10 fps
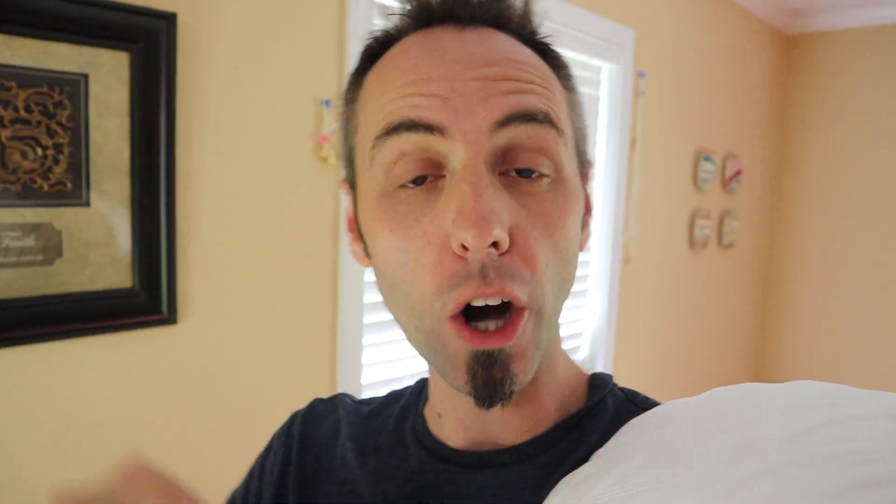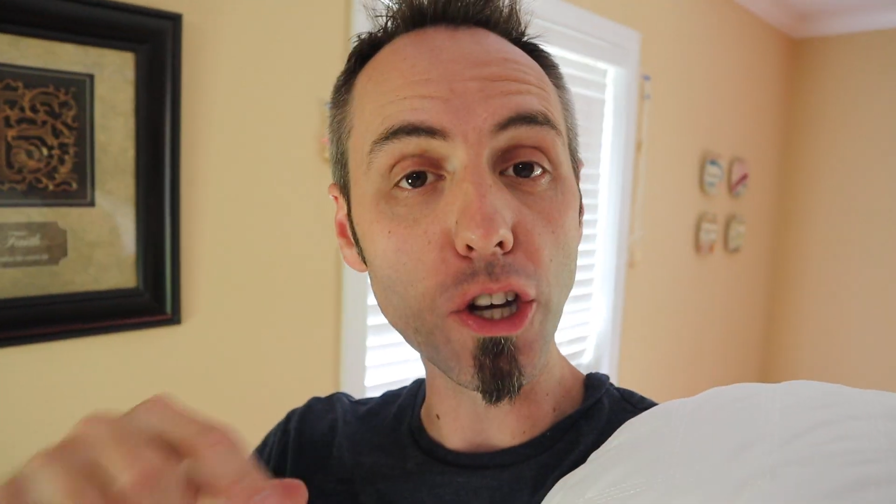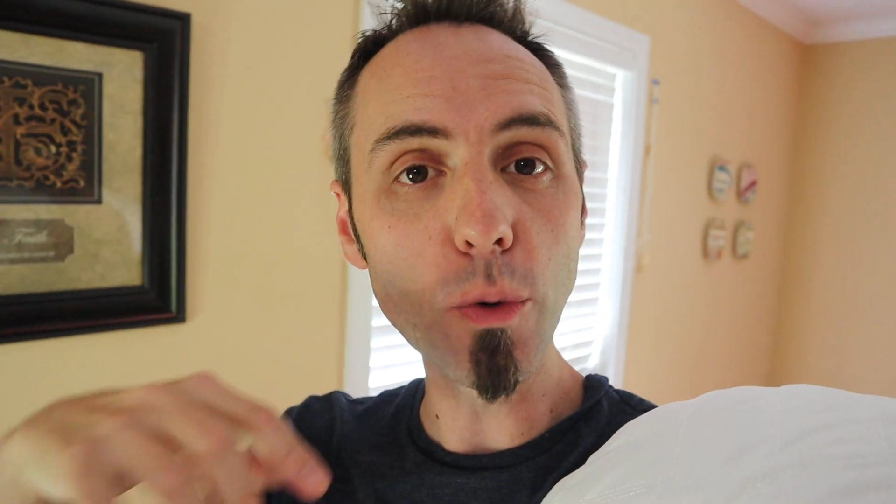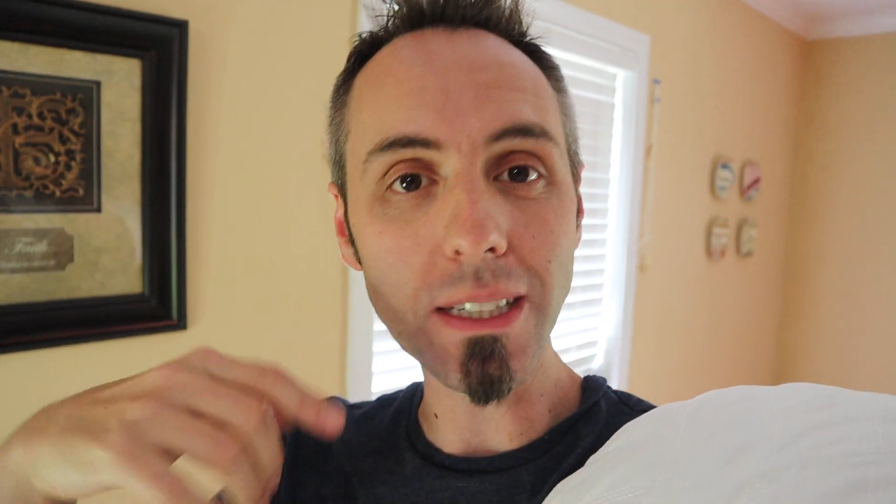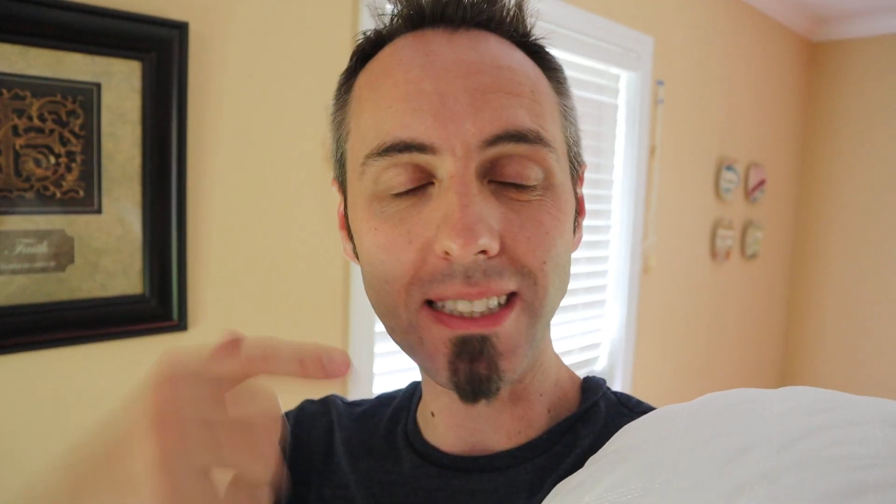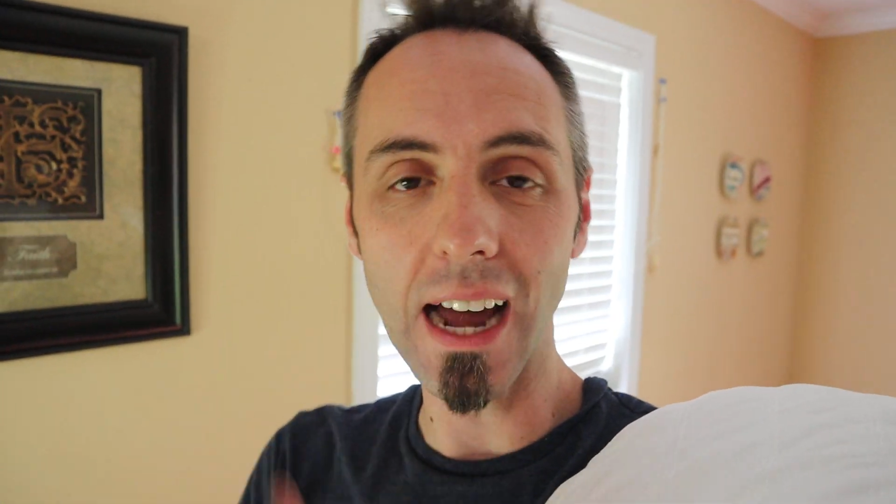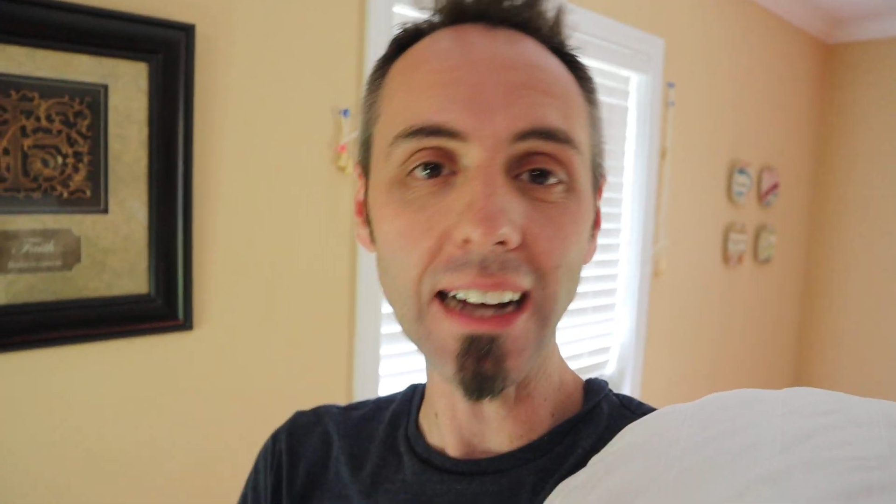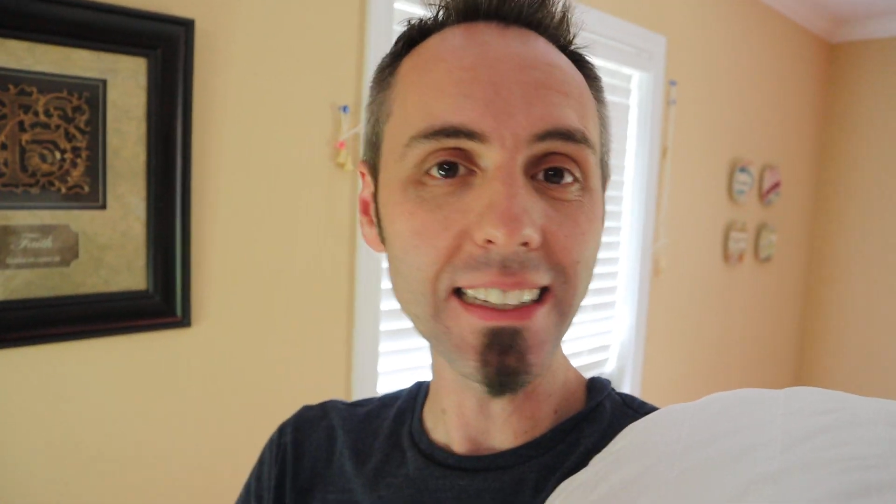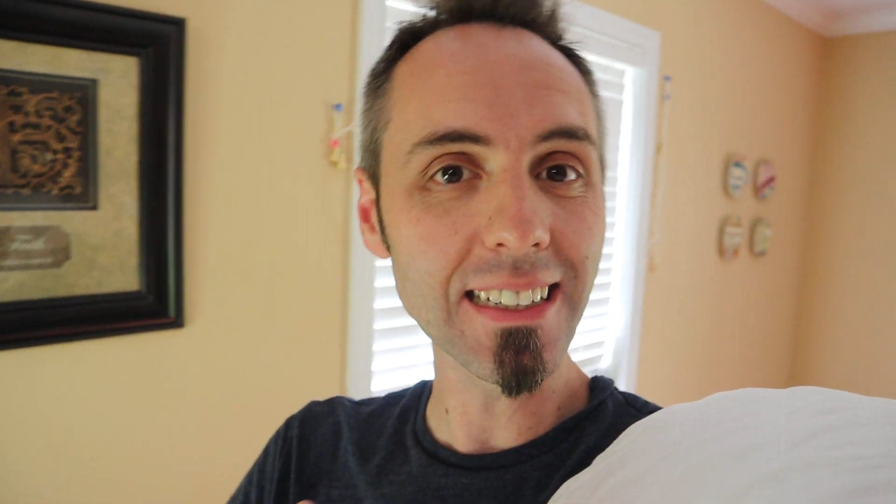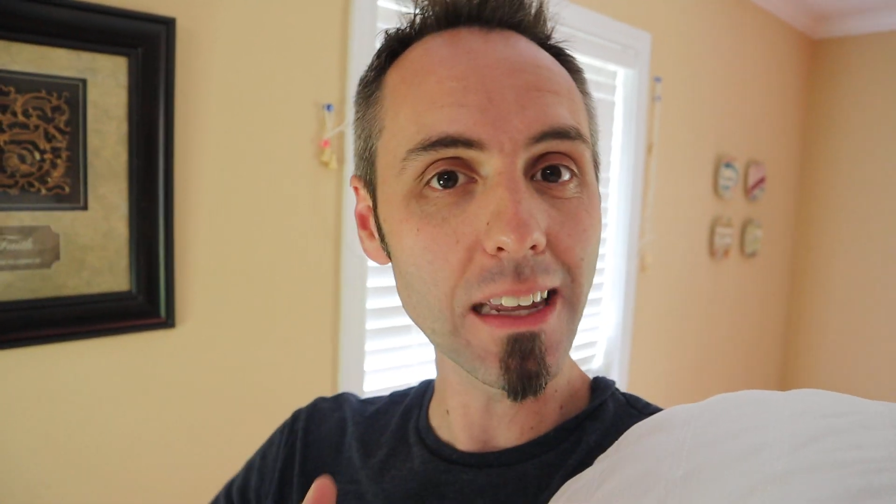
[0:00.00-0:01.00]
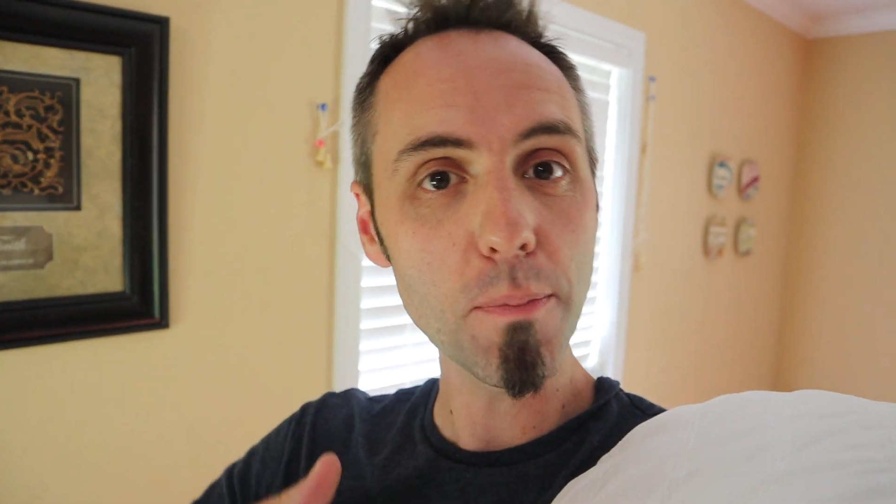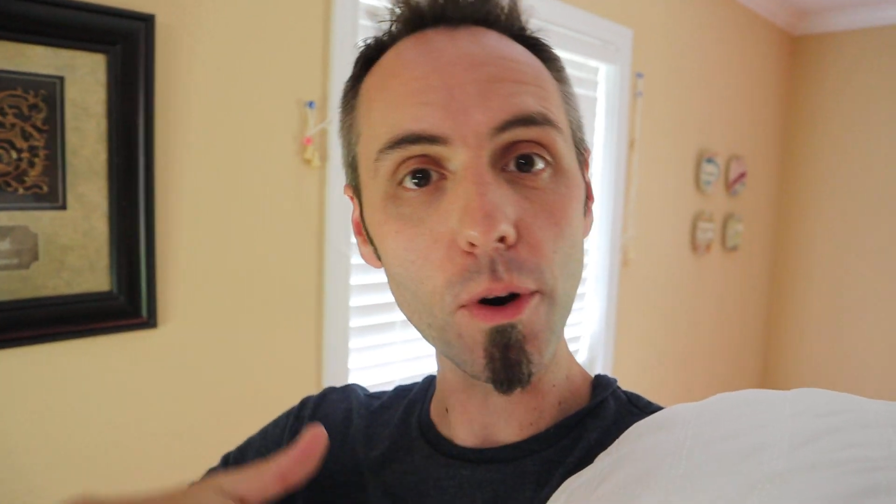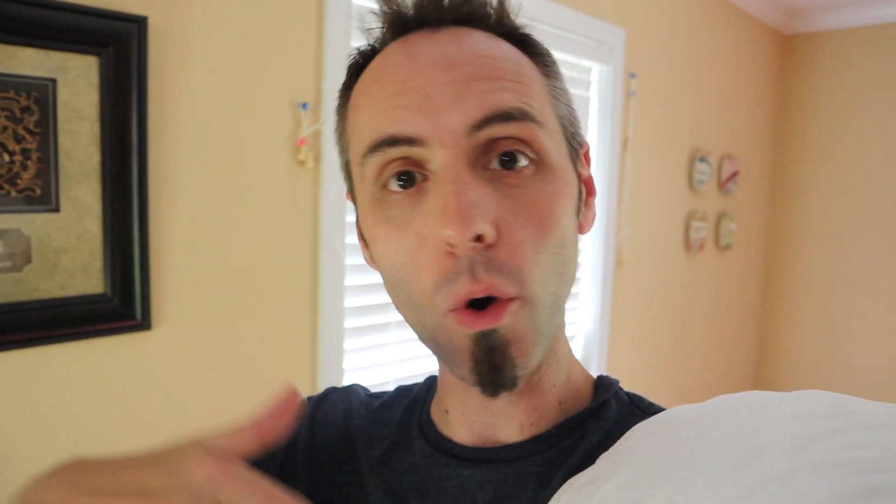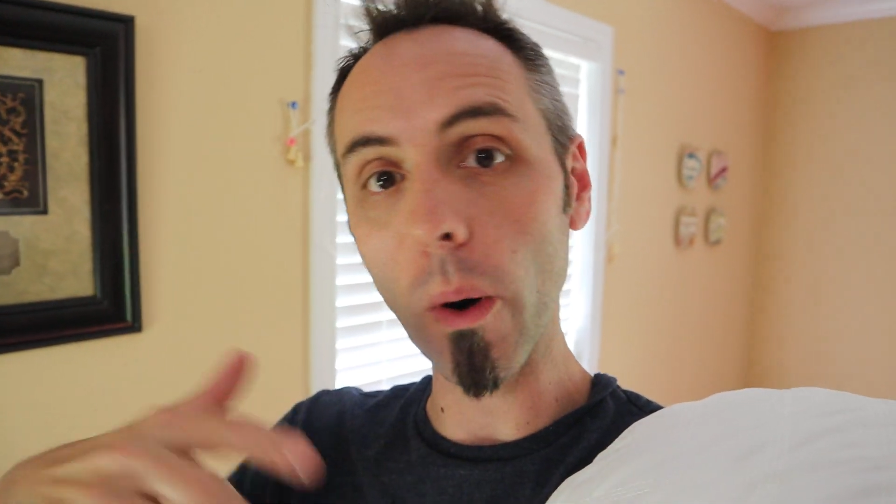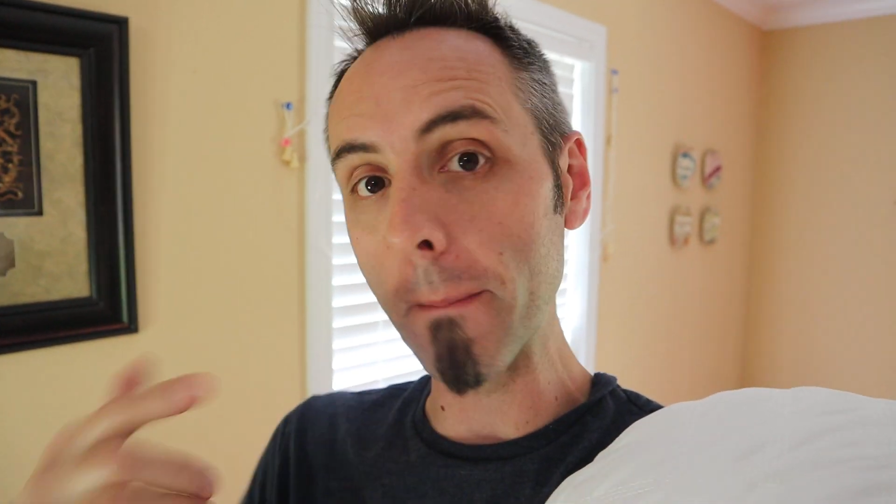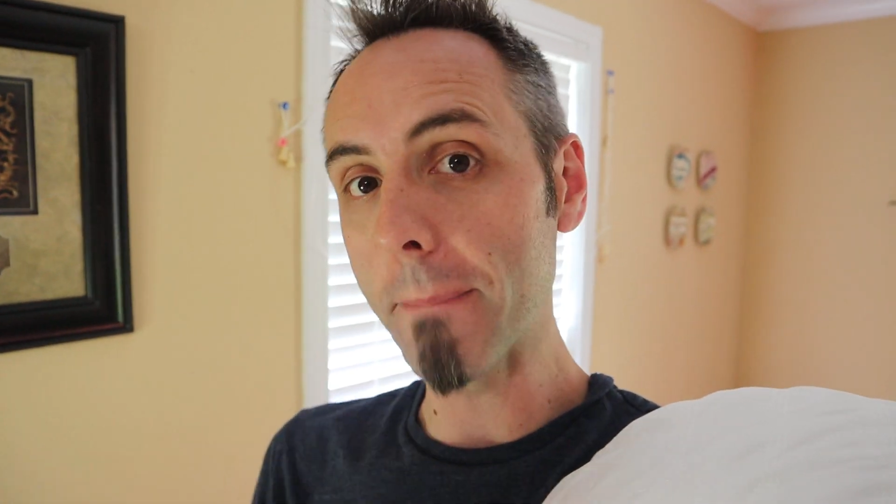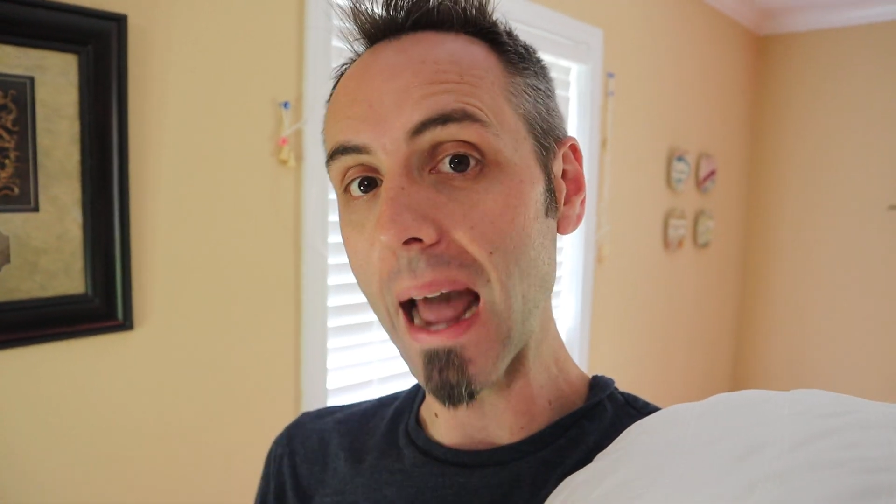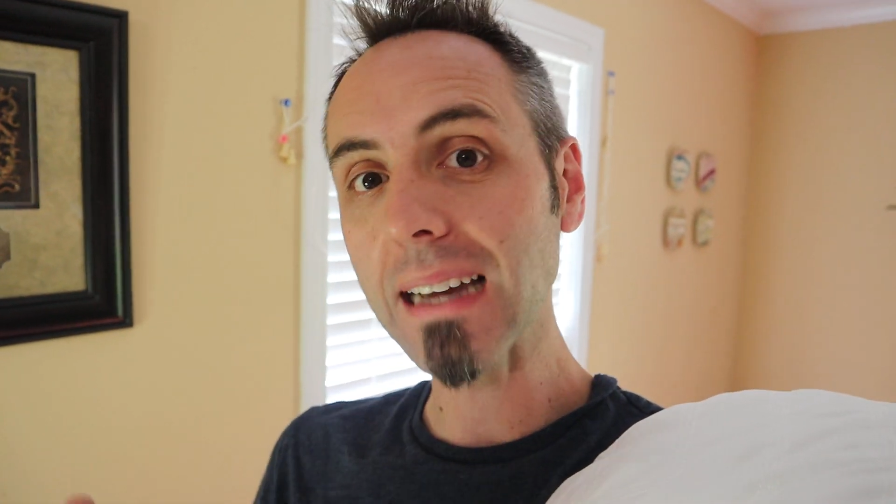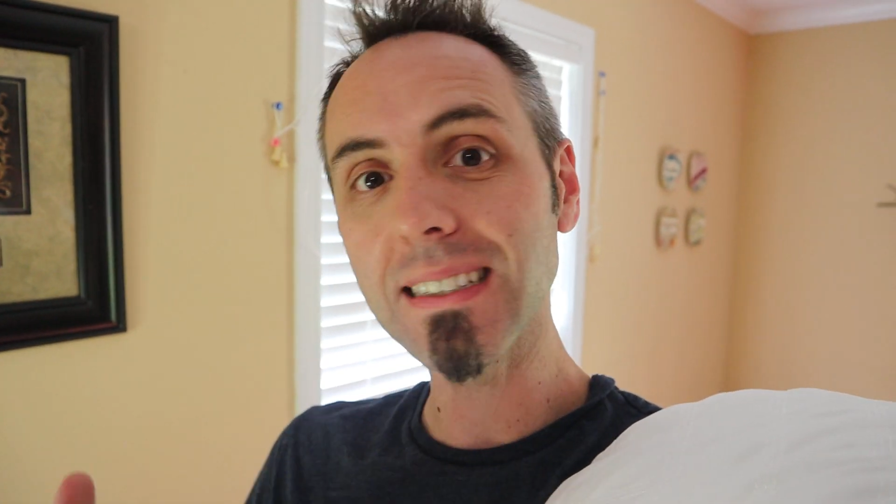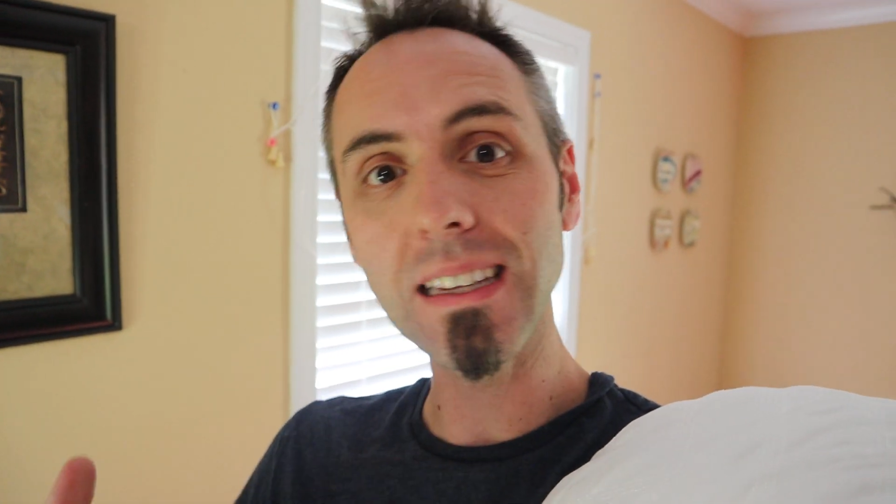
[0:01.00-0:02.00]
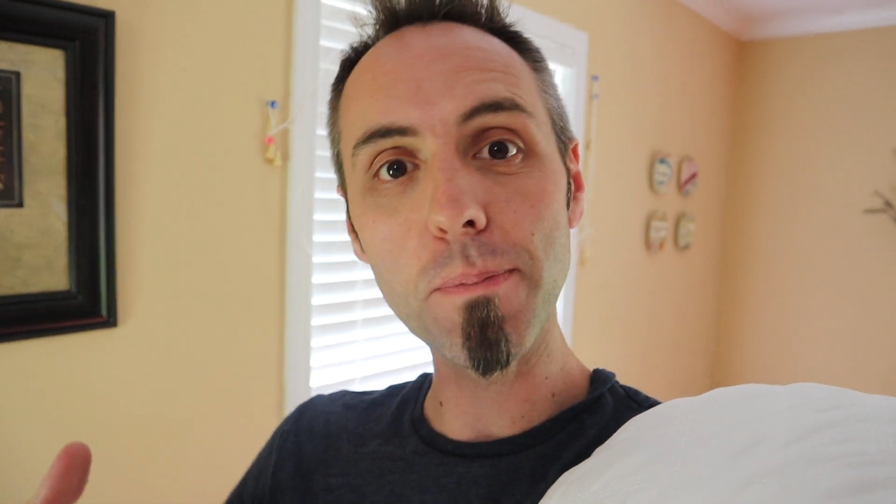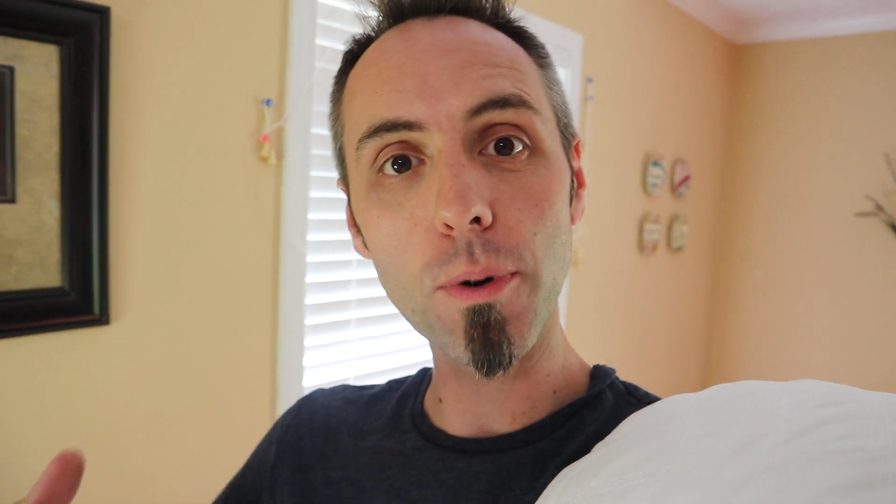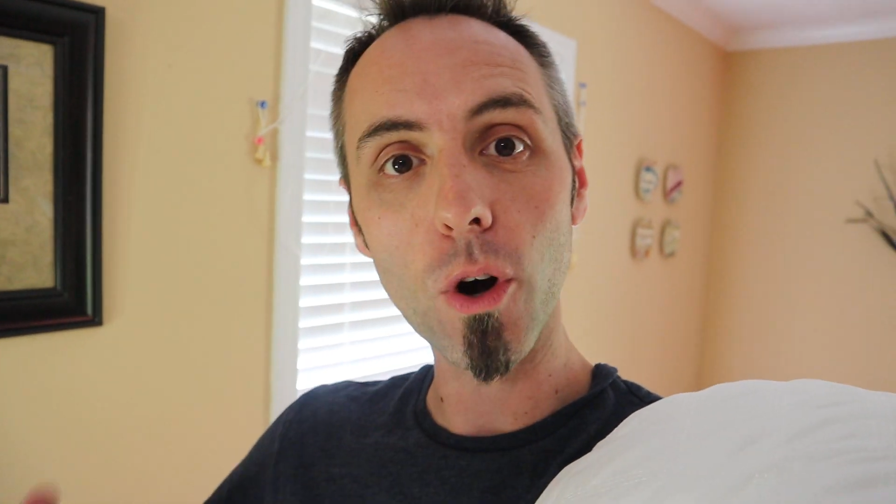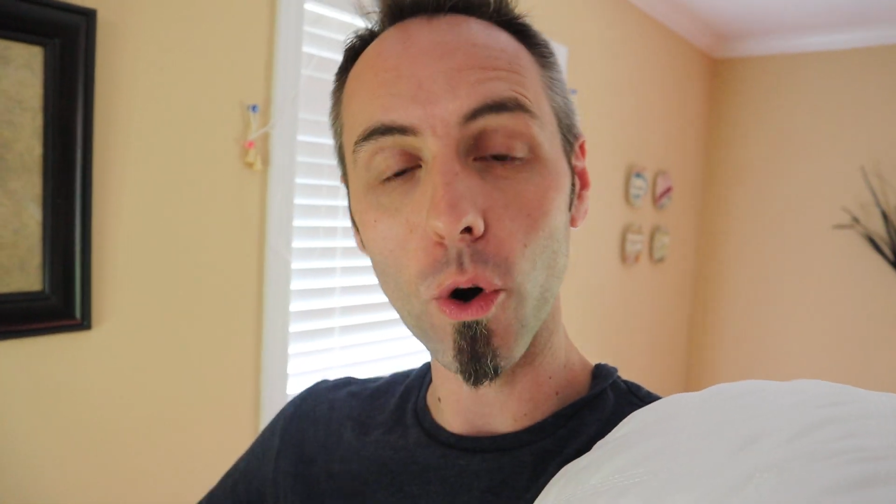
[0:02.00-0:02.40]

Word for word: are you a side sleeper or a back sleeper